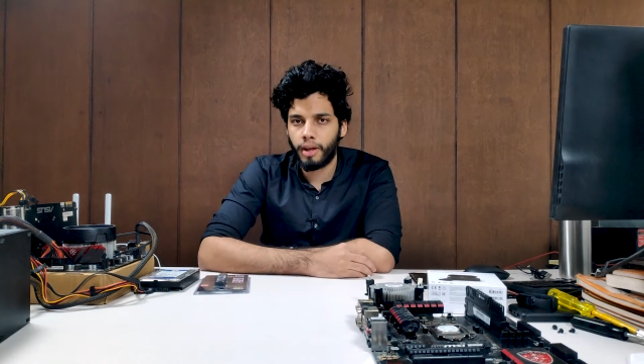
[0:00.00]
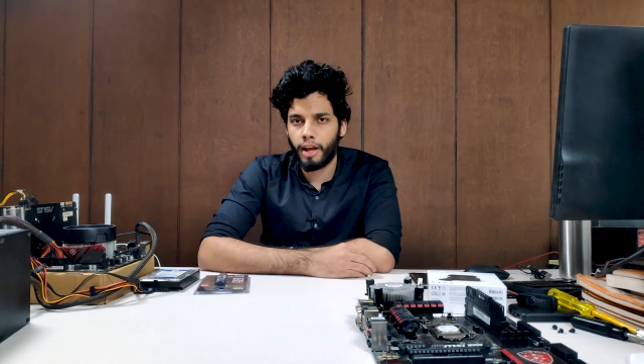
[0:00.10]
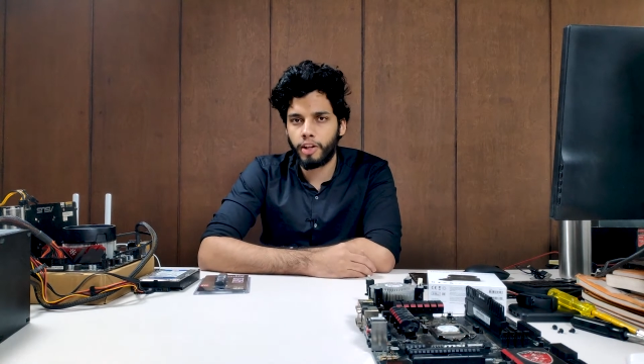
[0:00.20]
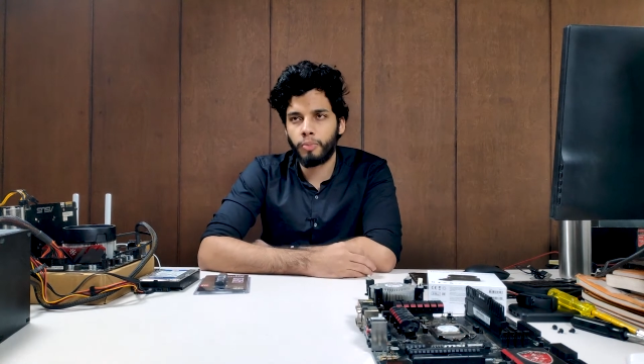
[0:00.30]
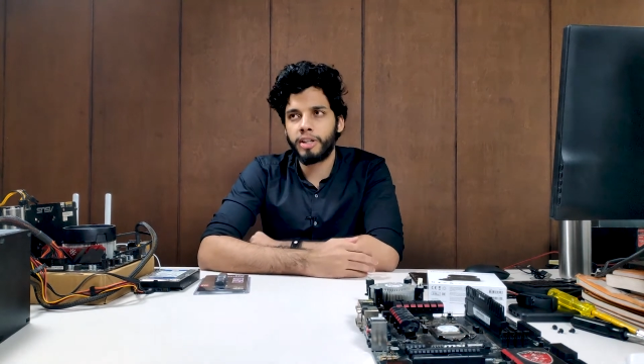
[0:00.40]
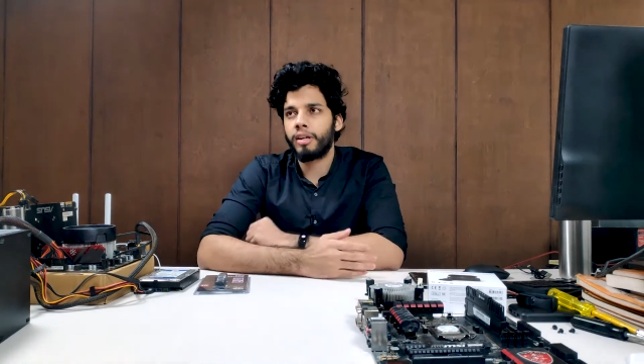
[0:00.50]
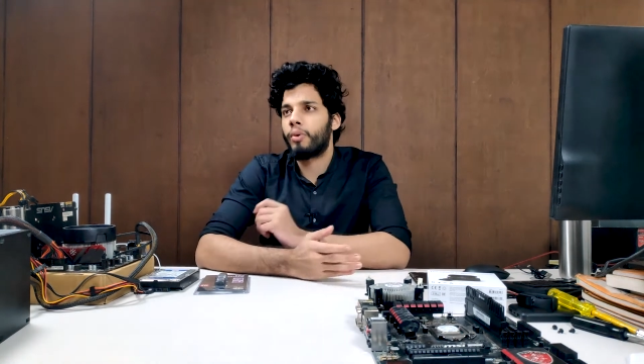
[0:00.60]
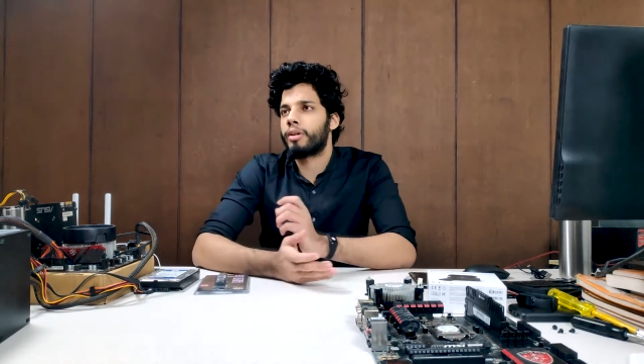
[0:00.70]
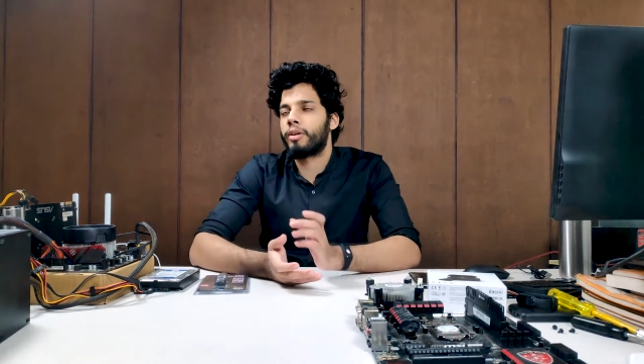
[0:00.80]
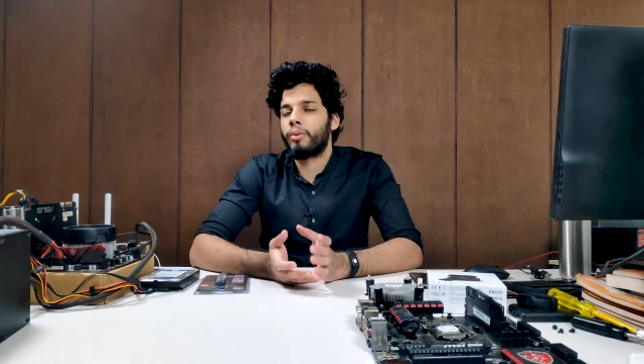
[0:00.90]
and you might have
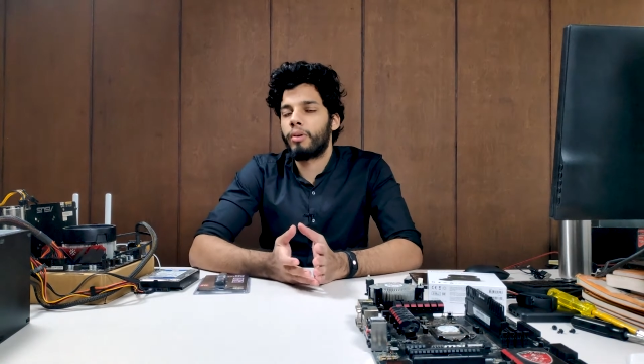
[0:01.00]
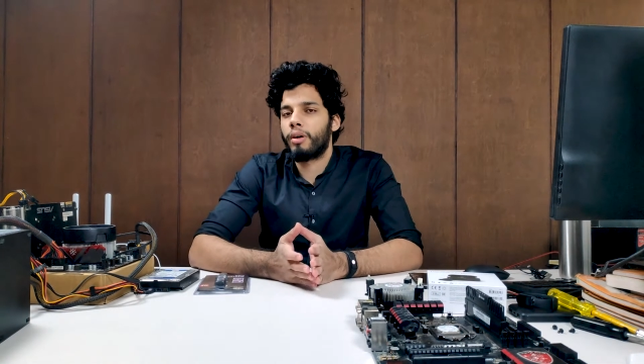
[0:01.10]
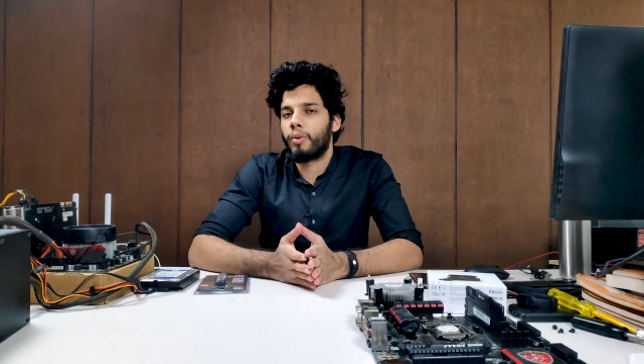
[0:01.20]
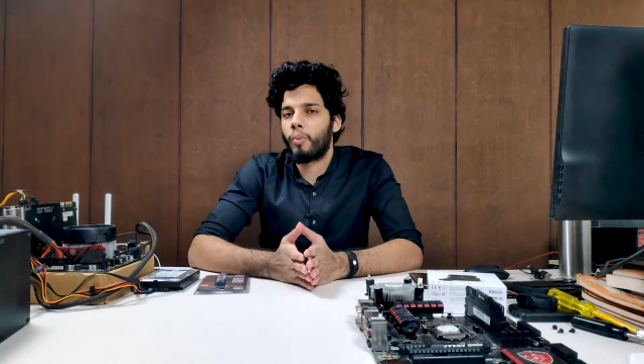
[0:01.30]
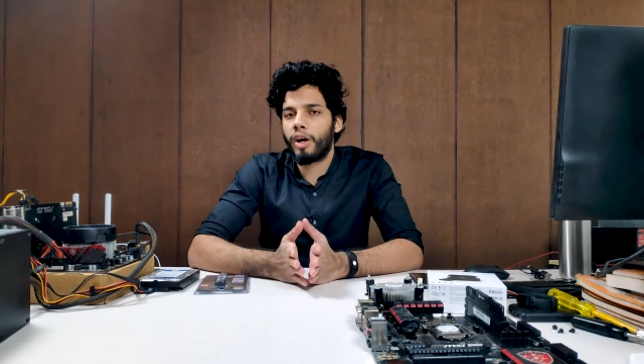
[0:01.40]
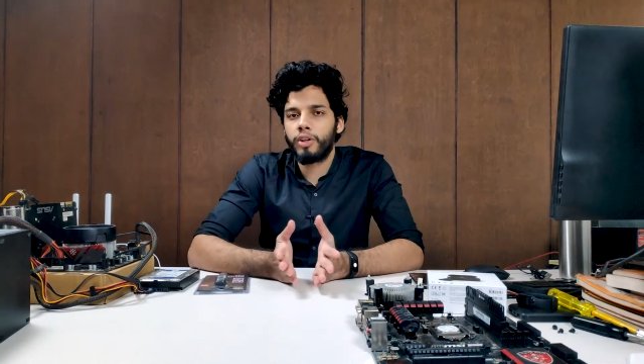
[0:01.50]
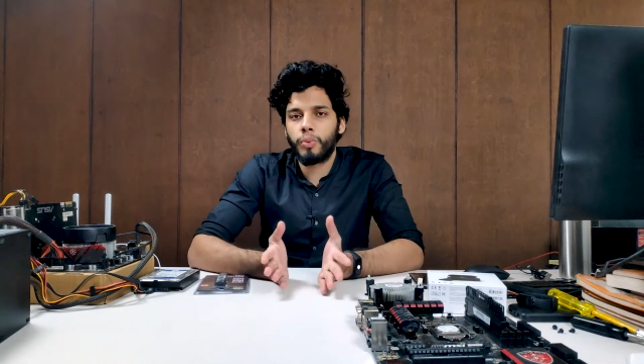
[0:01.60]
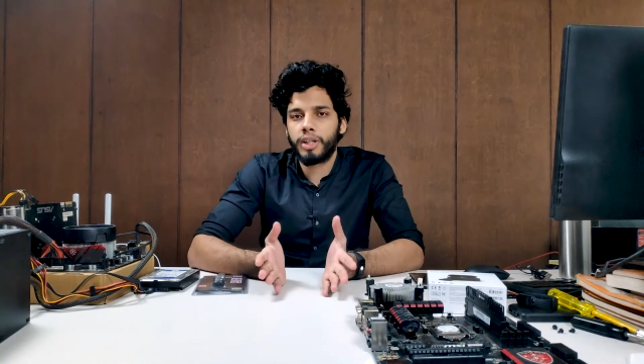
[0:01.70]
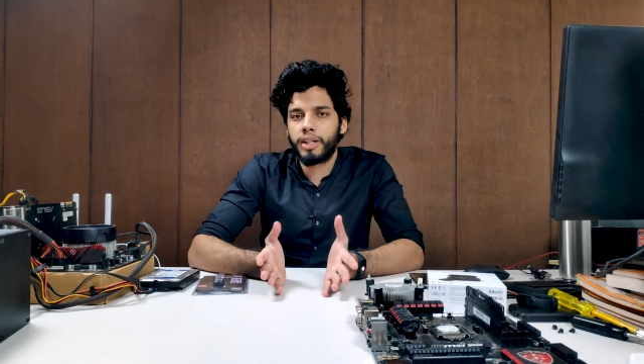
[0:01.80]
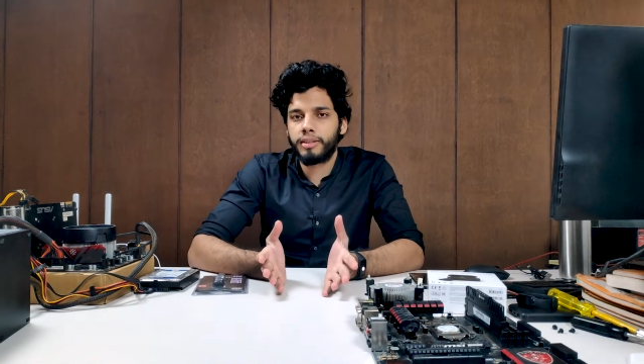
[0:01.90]
wondered, why do
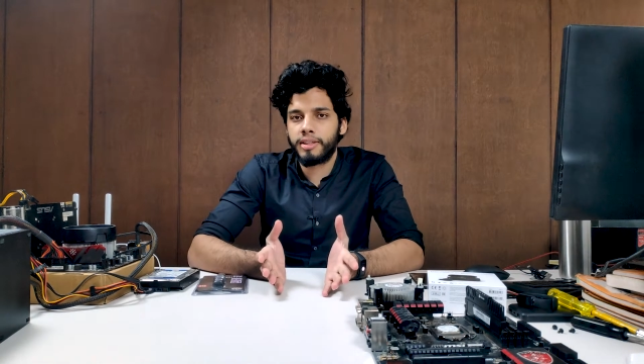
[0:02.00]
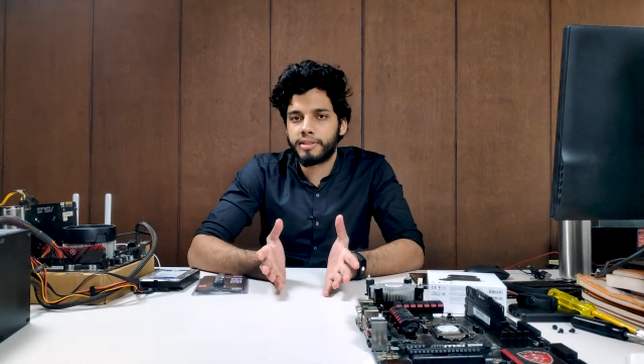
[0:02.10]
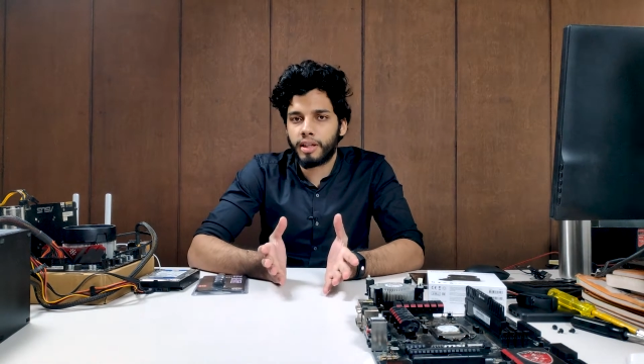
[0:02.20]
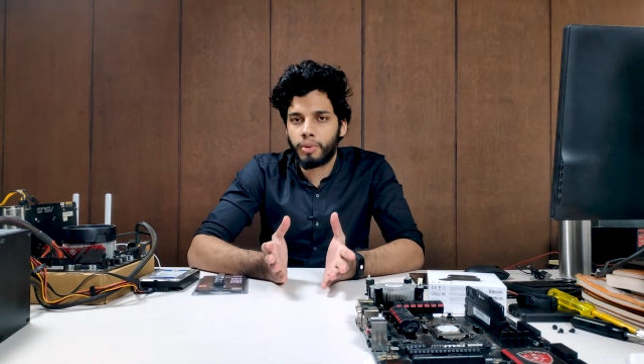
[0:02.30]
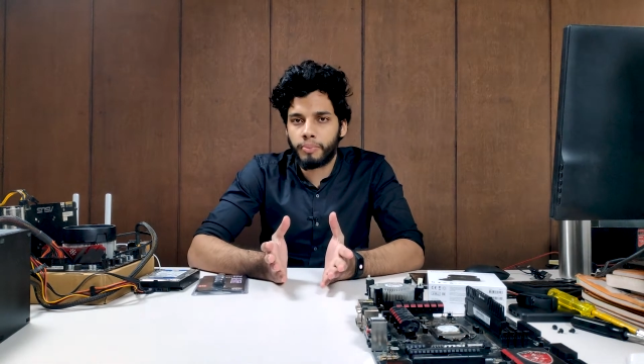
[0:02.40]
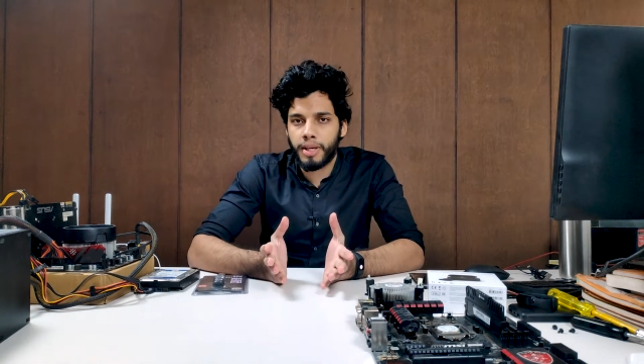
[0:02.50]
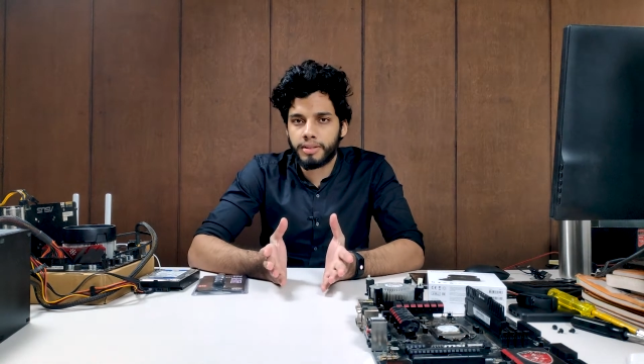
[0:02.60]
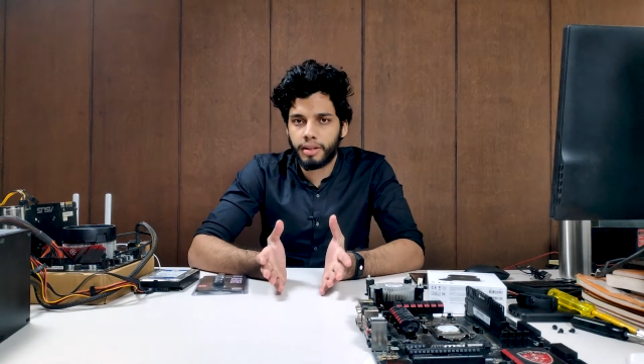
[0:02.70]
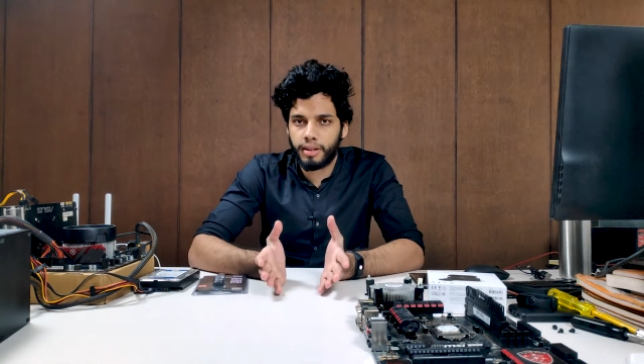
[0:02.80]
we need this thermal paste